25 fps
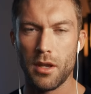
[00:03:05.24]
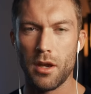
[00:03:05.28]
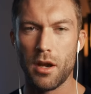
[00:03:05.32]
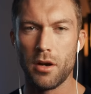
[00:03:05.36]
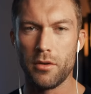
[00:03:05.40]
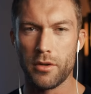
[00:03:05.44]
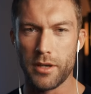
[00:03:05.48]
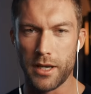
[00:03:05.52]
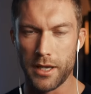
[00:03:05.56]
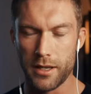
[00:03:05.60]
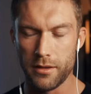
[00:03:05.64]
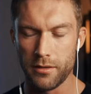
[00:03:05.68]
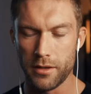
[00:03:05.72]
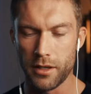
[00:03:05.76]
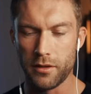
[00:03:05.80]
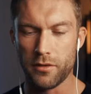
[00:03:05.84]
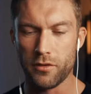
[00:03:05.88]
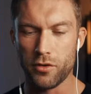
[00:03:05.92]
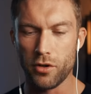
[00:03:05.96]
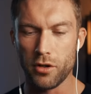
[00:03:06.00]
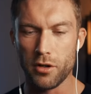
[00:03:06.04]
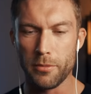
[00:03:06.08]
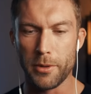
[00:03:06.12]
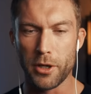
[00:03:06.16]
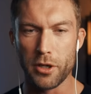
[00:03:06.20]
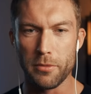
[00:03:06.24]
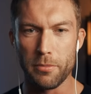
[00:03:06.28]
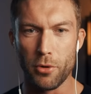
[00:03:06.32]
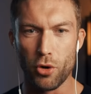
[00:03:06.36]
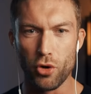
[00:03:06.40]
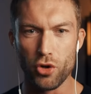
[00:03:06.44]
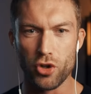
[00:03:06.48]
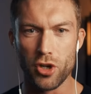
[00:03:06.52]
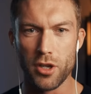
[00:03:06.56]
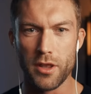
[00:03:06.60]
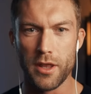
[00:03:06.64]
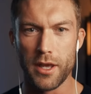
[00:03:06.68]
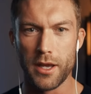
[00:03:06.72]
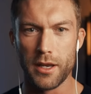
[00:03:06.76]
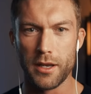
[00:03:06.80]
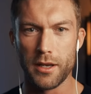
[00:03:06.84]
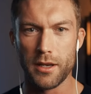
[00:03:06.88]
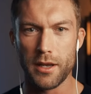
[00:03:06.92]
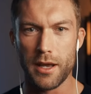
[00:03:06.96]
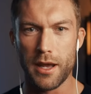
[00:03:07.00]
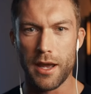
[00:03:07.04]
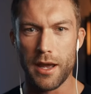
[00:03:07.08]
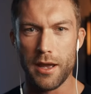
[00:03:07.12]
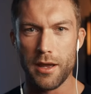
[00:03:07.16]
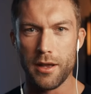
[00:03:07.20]
Okay, let's talk about abortion then.
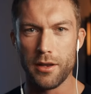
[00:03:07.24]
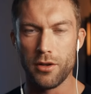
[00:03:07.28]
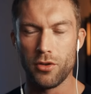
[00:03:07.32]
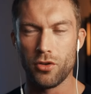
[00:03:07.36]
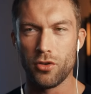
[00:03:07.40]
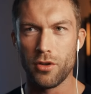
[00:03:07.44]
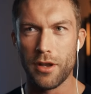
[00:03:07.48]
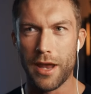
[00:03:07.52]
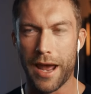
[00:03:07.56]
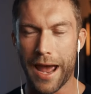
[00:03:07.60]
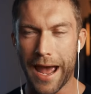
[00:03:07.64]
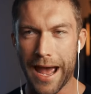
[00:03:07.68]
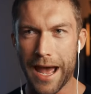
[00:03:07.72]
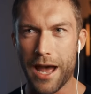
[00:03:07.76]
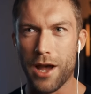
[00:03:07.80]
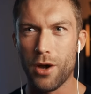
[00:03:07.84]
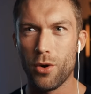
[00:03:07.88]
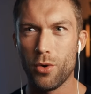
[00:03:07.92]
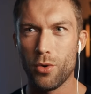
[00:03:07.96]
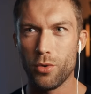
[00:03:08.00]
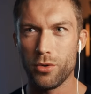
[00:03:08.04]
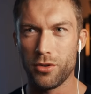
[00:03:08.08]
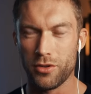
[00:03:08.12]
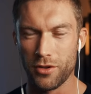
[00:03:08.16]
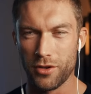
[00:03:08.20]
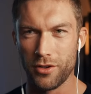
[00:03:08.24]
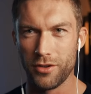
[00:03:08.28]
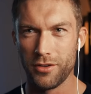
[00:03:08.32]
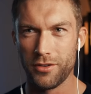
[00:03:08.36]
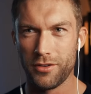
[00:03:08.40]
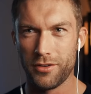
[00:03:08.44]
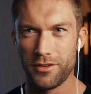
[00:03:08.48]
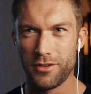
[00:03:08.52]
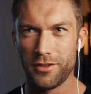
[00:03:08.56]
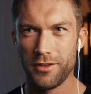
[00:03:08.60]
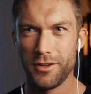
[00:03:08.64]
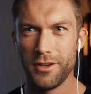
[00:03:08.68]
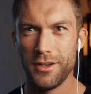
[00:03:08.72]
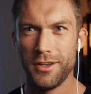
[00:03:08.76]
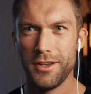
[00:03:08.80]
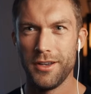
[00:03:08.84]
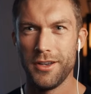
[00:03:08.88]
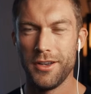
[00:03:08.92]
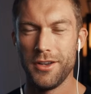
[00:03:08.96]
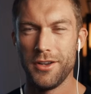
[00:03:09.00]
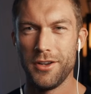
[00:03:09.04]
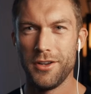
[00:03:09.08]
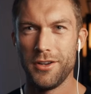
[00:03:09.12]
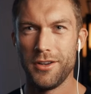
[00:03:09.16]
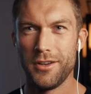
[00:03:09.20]
How does
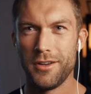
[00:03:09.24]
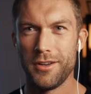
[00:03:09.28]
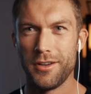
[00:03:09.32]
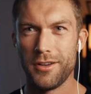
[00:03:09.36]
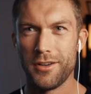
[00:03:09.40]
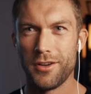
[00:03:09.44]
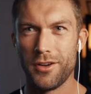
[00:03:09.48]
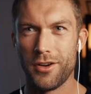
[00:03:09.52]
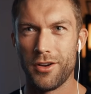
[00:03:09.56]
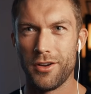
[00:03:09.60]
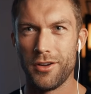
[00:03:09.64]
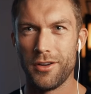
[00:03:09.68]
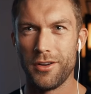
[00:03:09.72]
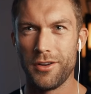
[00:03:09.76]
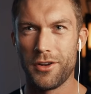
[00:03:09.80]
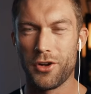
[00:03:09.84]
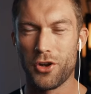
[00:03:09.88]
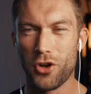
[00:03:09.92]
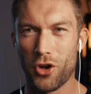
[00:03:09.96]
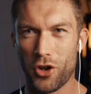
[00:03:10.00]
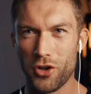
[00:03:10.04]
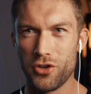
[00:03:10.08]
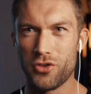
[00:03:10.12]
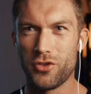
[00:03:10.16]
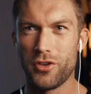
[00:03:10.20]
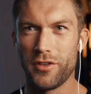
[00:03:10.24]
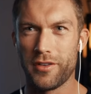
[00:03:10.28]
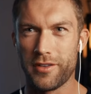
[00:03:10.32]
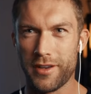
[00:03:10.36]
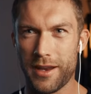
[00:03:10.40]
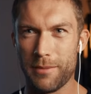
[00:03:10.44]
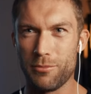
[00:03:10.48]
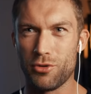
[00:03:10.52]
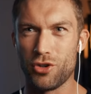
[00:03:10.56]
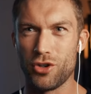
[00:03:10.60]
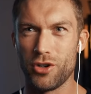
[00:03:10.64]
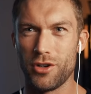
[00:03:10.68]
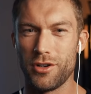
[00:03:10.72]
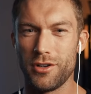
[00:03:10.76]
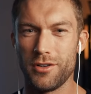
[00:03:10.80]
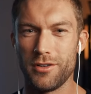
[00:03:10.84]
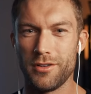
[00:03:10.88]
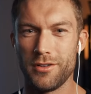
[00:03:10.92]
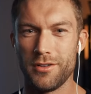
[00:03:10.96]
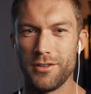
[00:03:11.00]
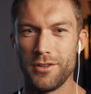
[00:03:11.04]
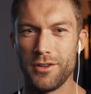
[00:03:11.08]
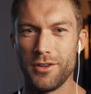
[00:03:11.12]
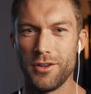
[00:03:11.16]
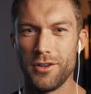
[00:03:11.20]
contraception
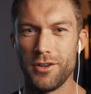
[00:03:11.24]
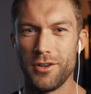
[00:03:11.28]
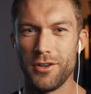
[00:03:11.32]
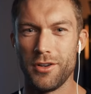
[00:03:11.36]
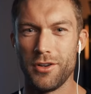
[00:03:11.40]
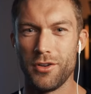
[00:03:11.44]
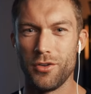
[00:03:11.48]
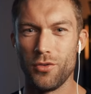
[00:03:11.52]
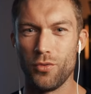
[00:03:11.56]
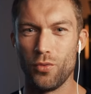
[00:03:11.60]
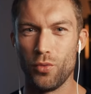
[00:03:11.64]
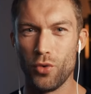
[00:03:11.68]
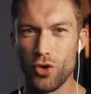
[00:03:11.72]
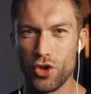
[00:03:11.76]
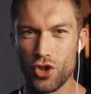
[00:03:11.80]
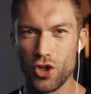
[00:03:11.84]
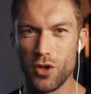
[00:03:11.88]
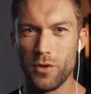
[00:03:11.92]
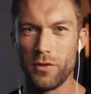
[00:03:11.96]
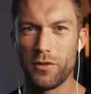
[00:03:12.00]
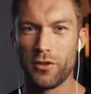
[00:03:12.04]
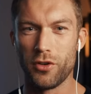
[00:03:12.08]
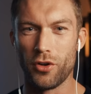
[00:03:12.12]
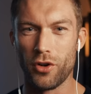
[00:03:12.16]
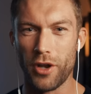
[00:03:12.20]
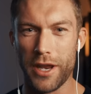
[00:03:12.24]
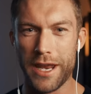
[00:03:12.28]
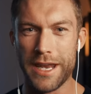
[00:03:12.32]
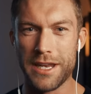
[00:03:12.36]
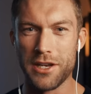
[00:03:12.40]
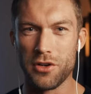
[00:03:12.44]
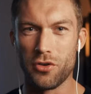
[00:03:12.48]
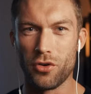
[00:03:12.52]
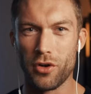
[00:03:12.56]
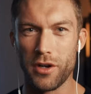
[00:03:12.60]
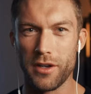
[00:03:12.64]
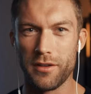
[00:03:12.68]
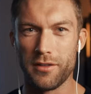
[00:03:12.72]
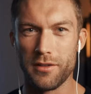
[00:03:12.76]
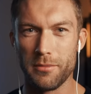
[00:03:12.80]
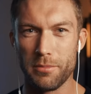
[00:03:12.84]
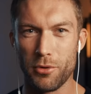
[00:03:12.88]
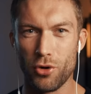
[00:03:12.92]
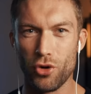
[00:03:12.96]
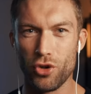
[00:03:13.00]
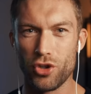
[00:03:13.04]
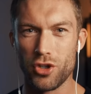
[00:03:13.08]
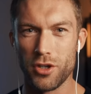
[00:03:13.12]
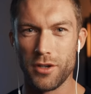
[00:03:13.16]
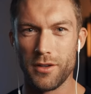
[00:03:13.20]
reduce or increase
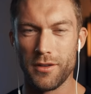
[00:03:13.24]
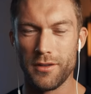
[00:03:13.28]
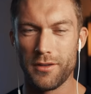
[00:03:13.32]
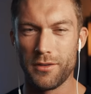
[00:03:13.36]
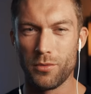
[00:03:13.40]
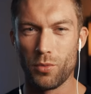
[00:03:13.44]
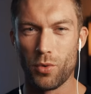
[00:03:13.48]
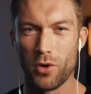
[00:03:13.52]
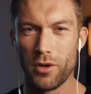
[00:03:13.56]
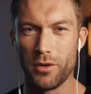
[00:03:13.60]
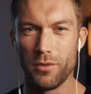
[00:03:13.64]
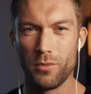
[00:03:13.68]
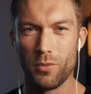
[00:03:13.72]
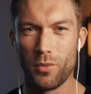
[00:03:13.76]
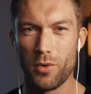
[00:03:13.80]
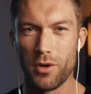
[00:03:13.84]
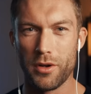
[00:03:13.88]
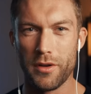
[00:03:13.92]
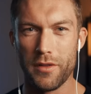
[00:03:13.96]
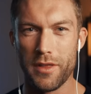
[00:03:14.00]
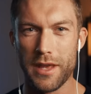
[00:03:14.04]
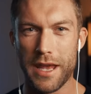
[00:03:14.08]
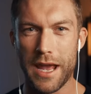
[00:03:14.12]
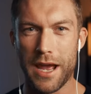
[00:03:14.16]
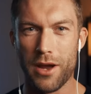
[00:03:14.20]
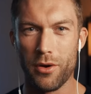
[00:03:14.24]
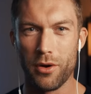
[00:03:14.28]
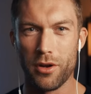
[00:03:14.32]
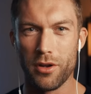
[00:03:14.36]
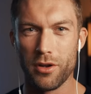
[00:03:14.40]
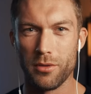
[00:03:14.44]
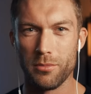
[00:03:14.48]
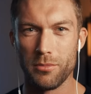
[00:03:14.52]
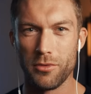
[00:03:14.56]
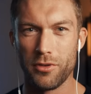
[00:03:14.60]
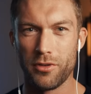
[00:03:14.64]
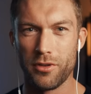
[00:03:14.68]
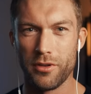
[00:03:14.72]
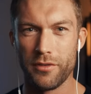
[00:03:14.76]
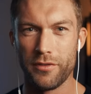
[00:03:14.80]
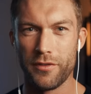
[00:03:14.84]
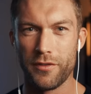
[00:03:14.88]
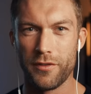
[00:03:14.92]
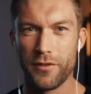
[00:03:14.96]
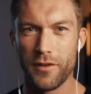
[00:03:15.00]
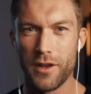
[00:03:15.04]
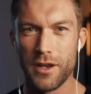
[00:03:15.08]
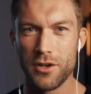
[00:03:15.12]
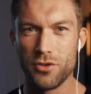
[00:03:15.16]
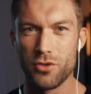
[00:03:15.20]
abortions? What what are the outcomes
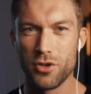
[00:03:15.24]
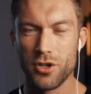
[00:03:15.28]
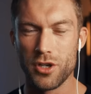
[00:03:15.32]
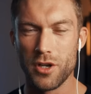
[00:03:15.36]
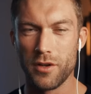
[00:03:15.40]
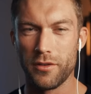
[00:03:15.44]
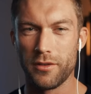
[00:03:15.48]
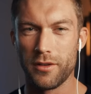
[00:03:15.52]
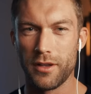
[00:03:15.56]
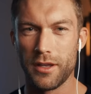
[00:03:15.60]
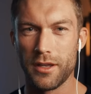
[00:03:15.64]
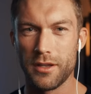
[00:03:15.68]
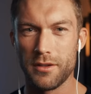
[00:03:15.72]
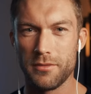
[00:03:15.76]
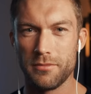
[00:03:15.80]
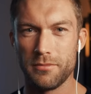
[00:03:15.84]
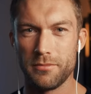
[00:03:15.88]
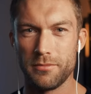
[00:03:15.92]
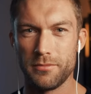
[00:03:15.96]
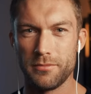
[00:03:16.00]
of introducing it?